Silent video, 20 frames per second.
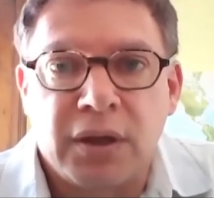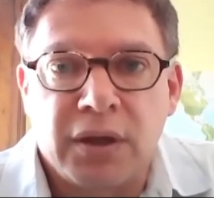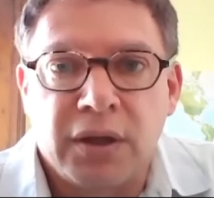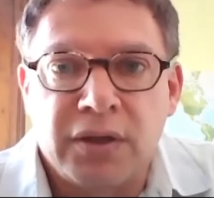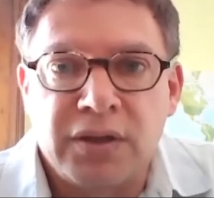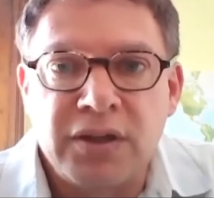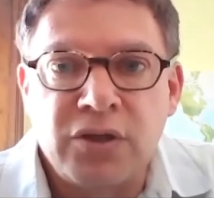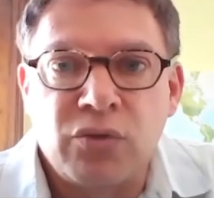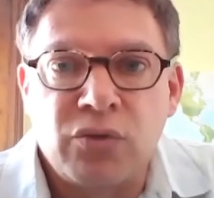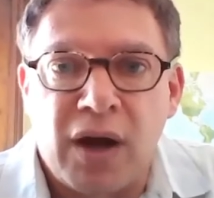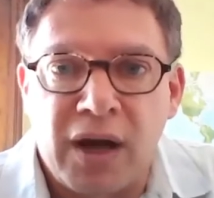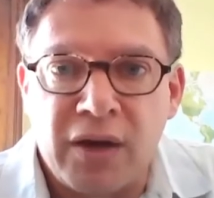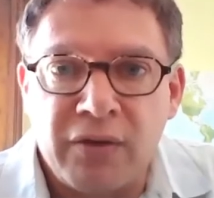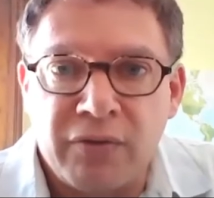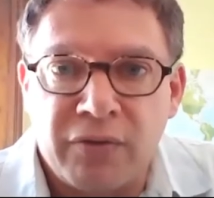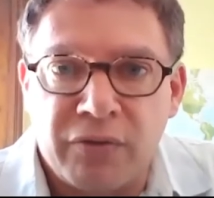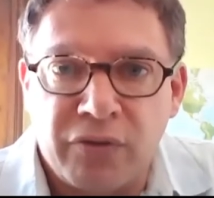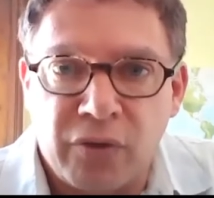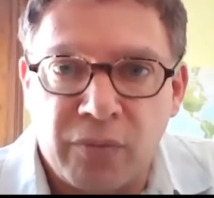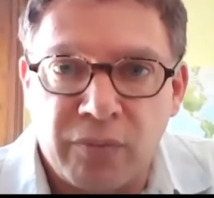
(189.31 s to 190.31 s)
derive
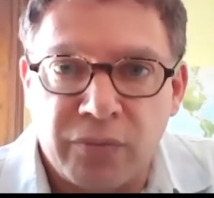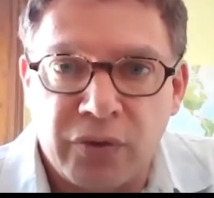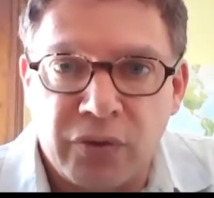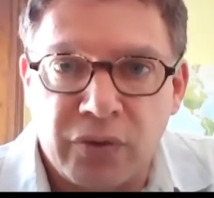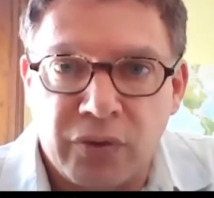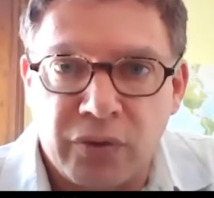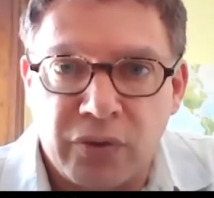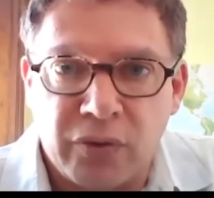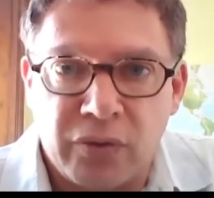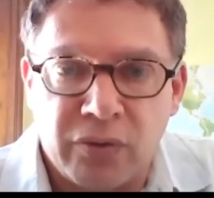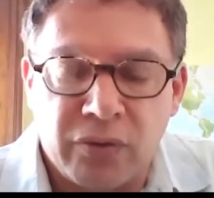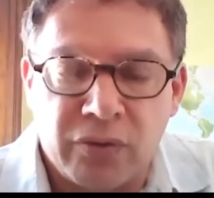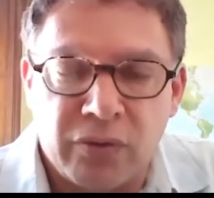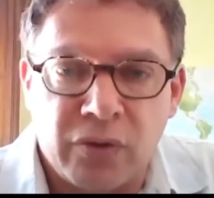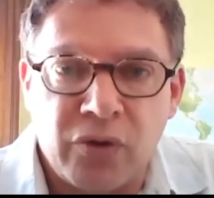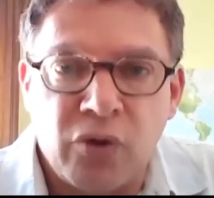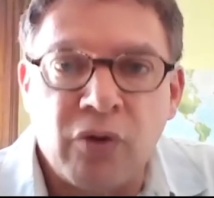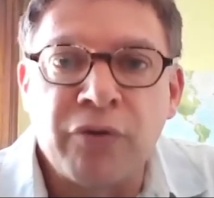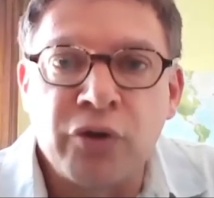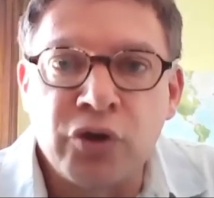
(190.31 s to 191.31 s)
from an
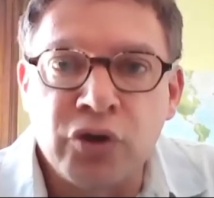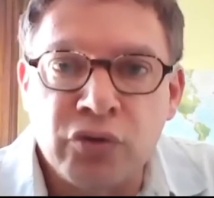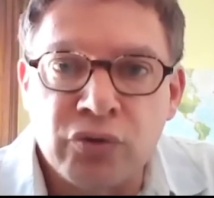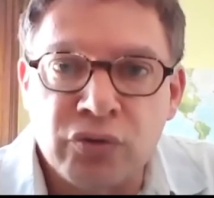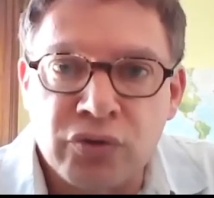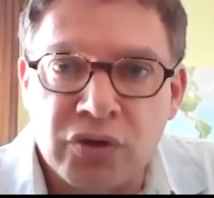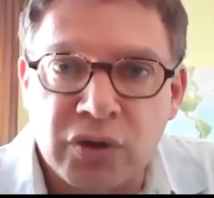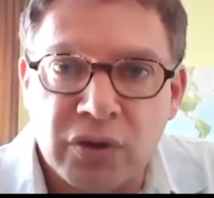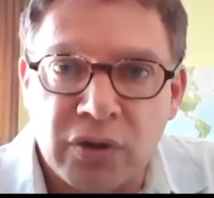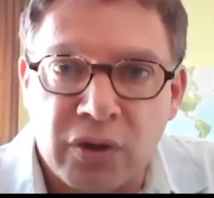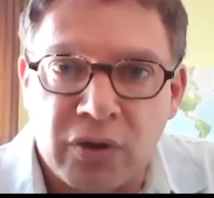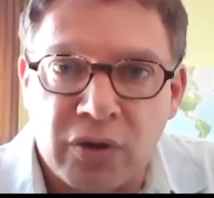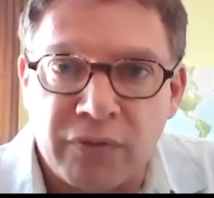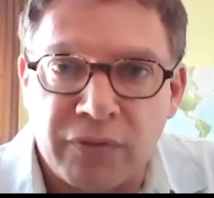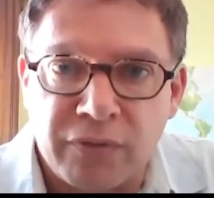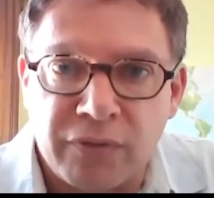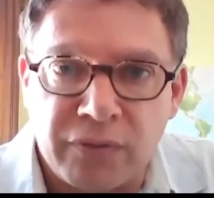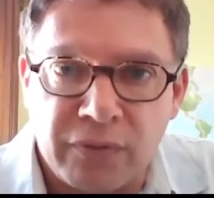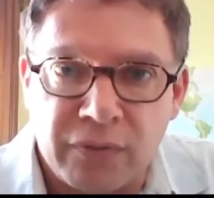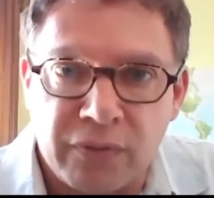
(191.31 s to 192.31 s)
overuse of
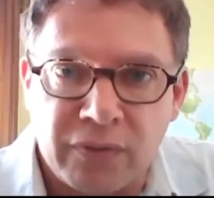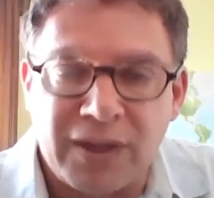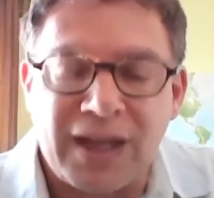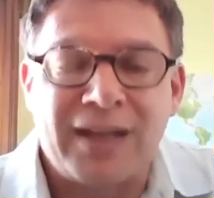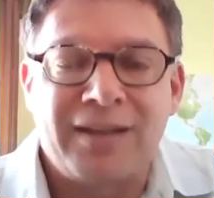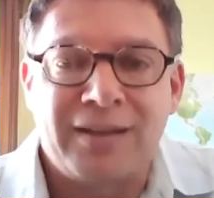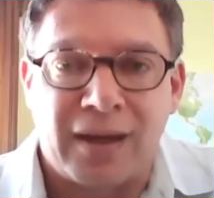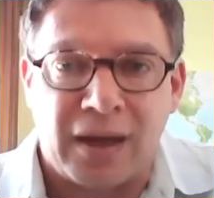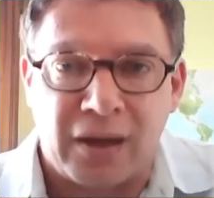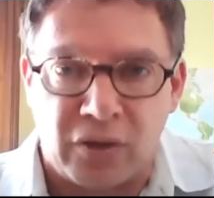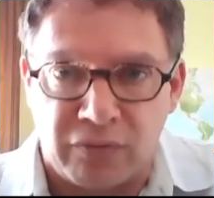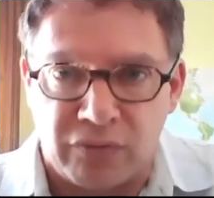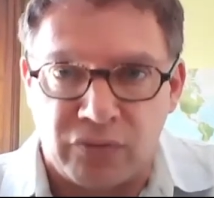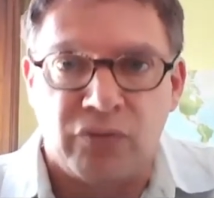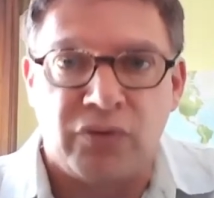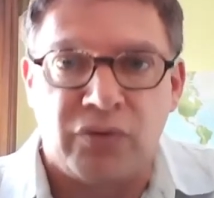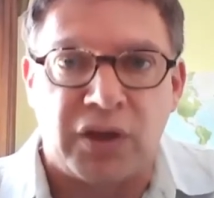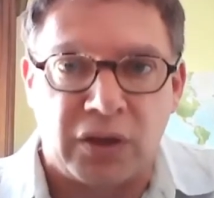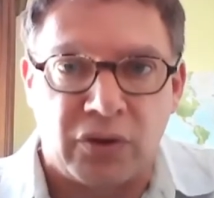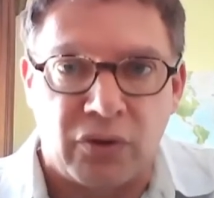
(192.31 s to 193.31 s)
that kind of new
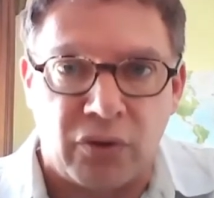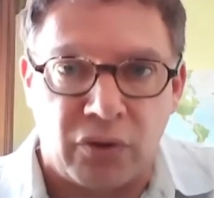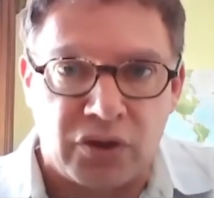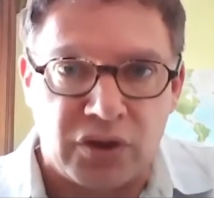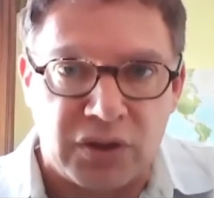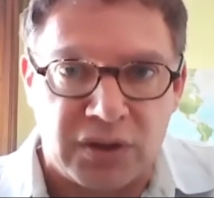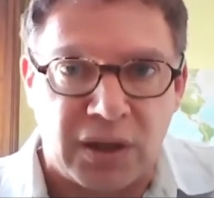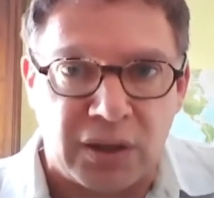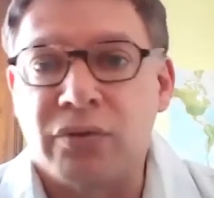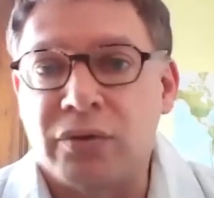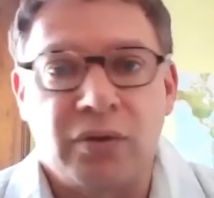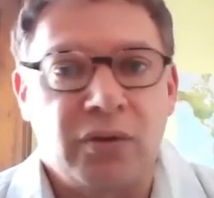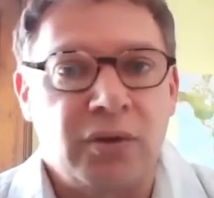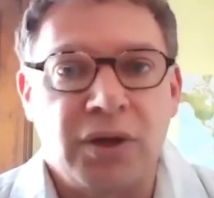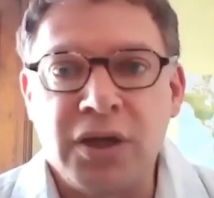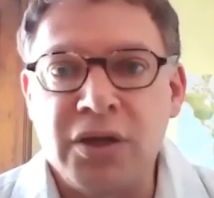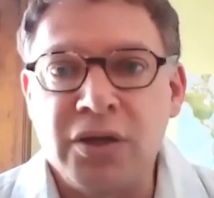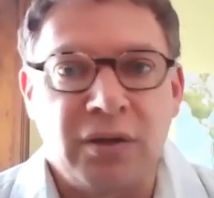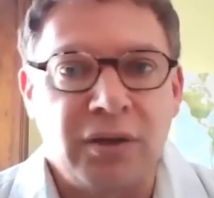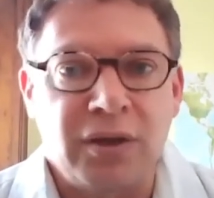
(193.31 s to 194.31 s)
technologies that,
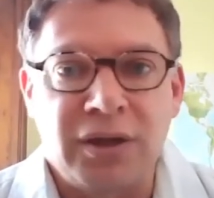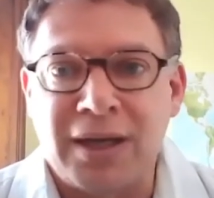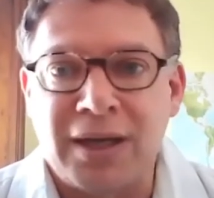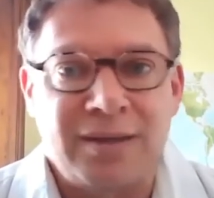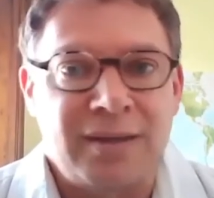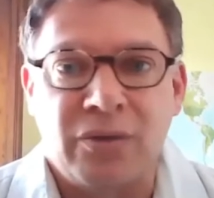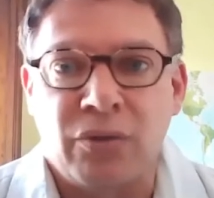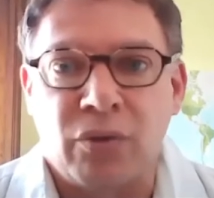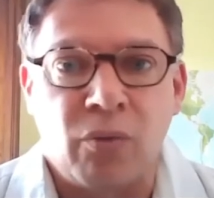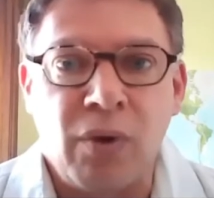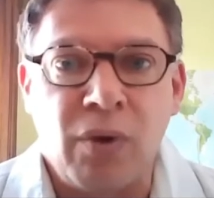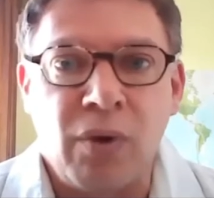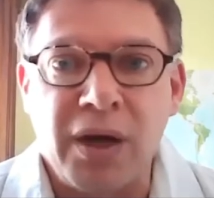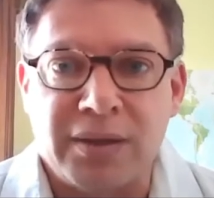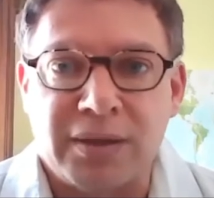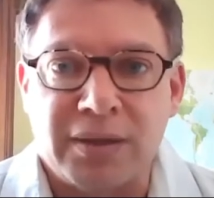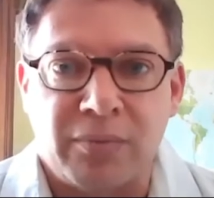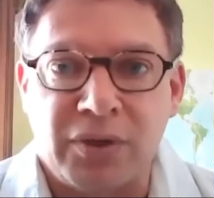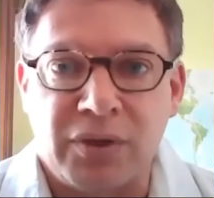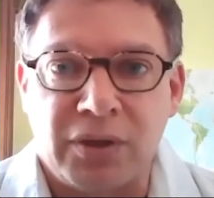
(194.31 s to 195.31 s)
in classical ways,
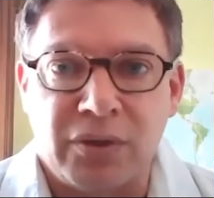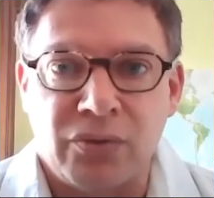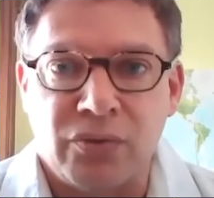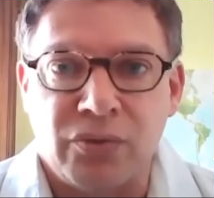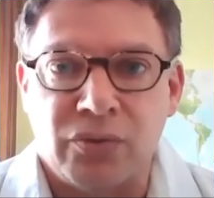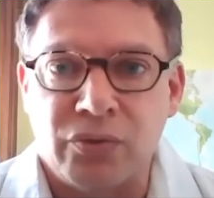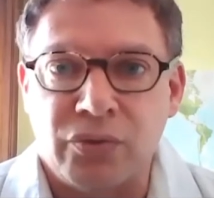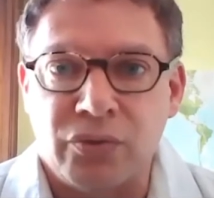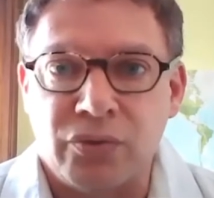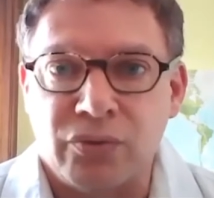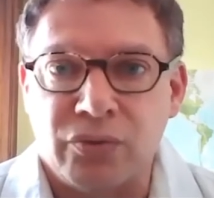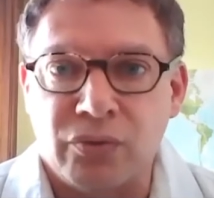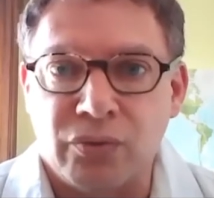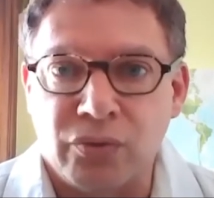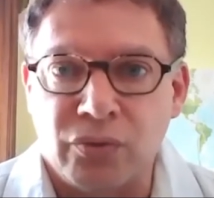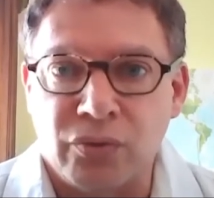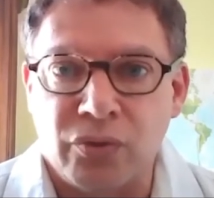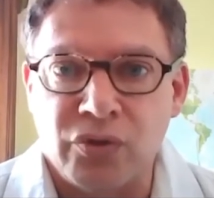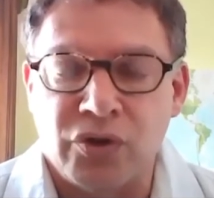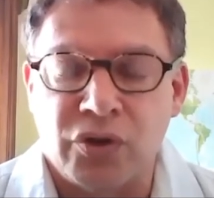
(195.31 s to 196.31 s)
I mean, you
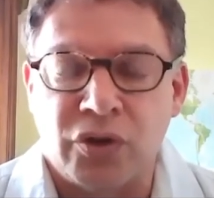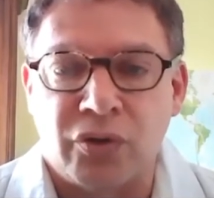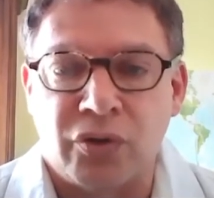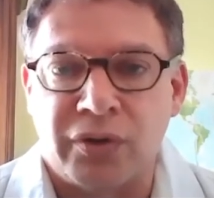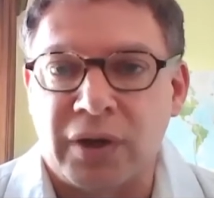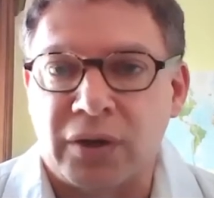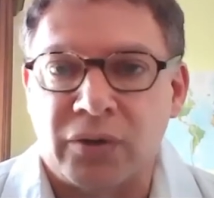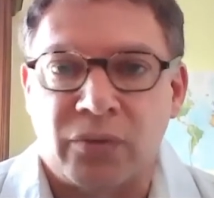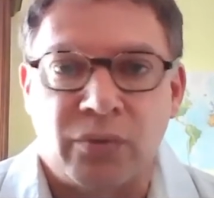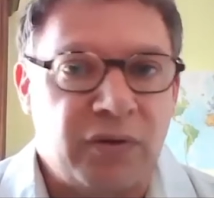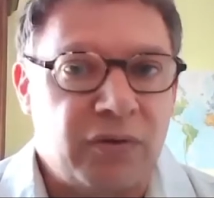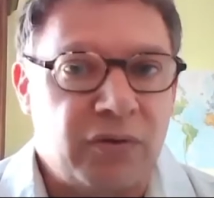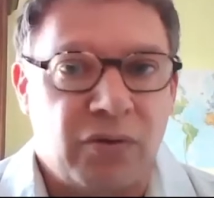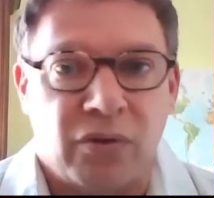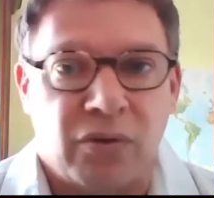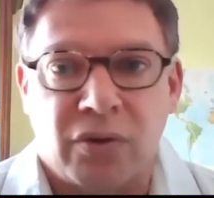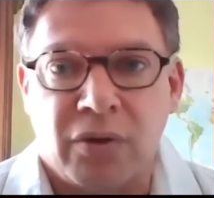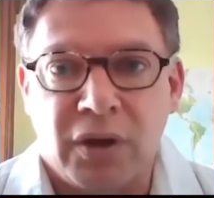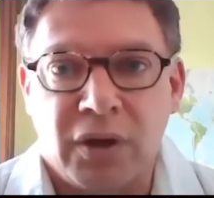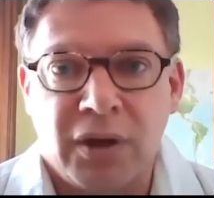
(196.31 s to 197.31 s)
lose the contact with your
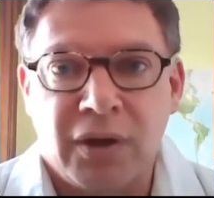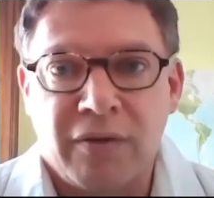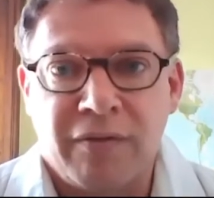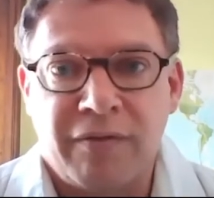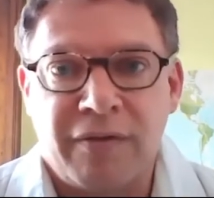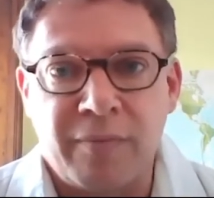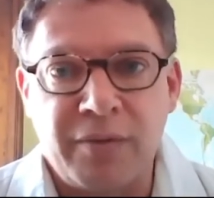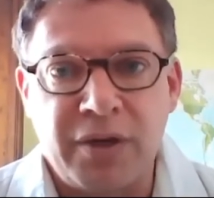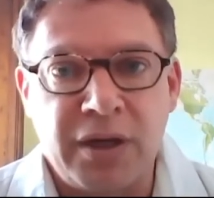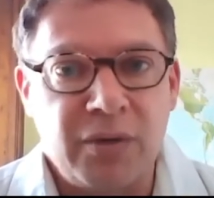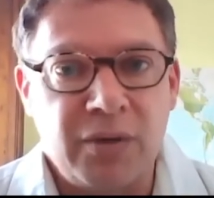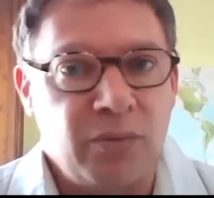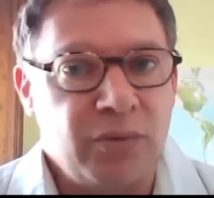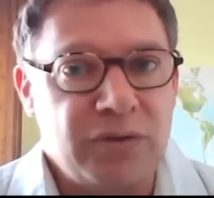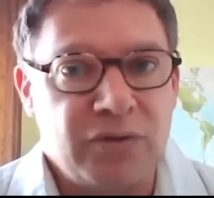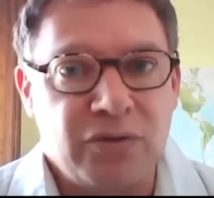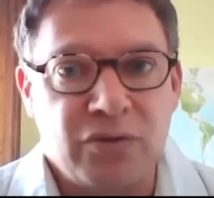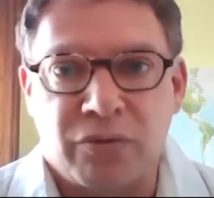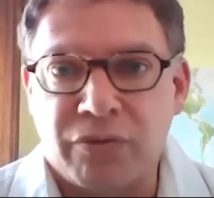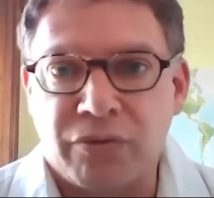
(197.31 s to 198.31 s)
family, with
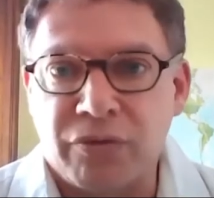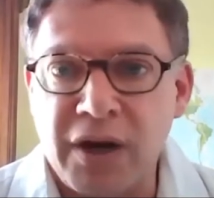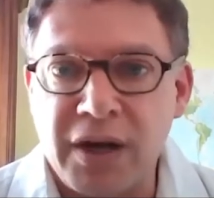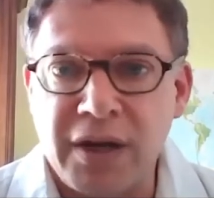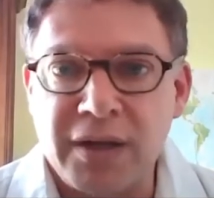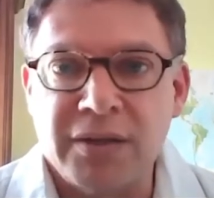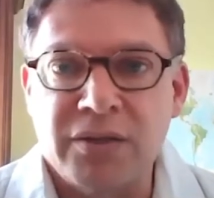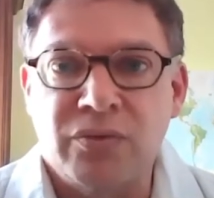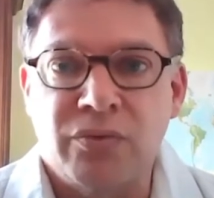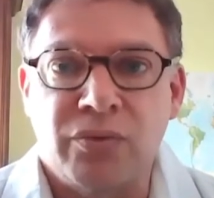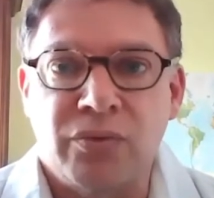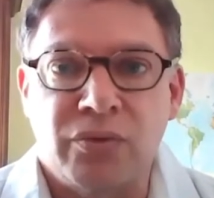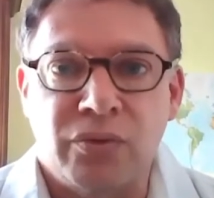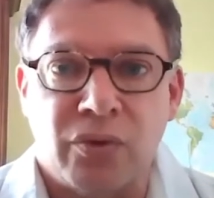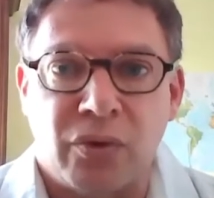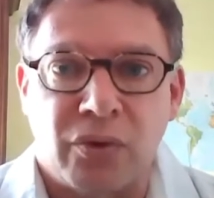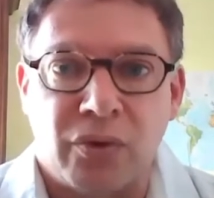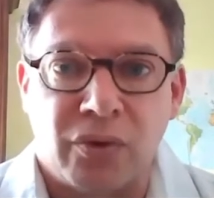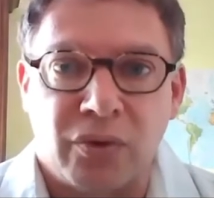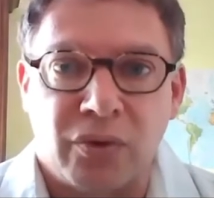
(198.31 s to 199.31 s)
your friends, you